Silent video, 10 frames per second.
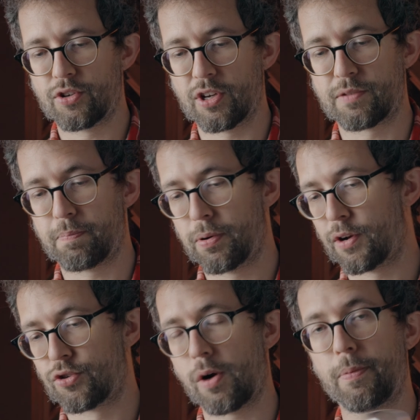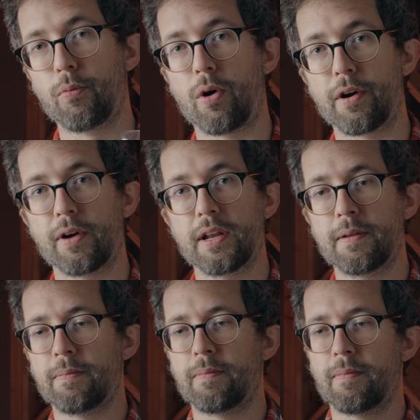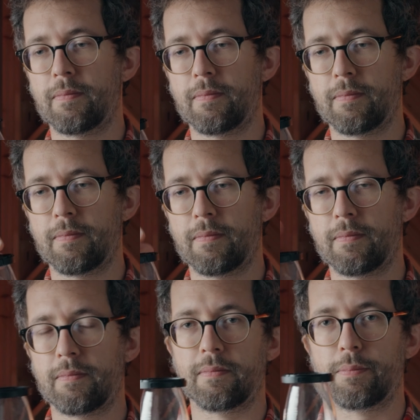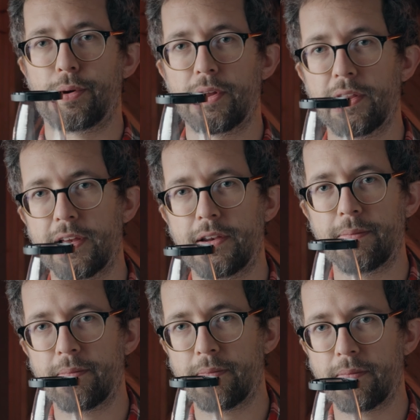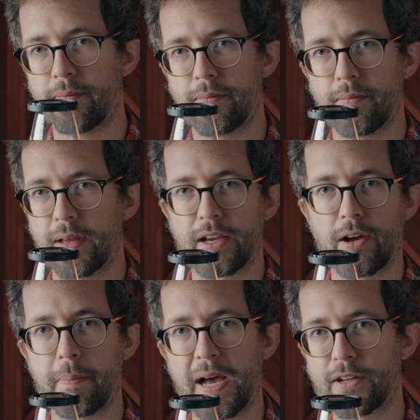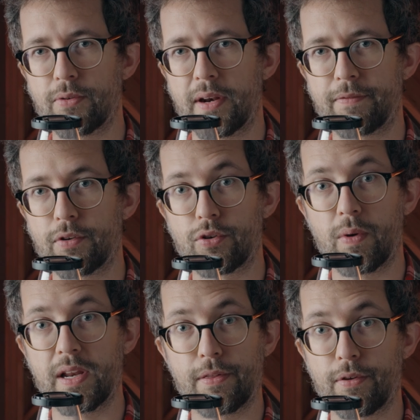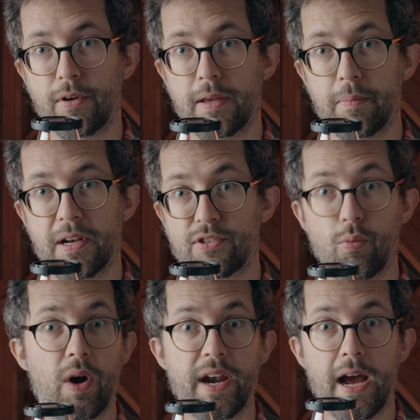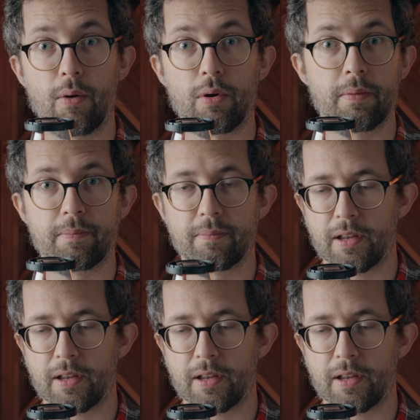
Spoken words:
Just put a drop of water in, put a lid, and come back to it after 20, 30 minutes, 1 hour,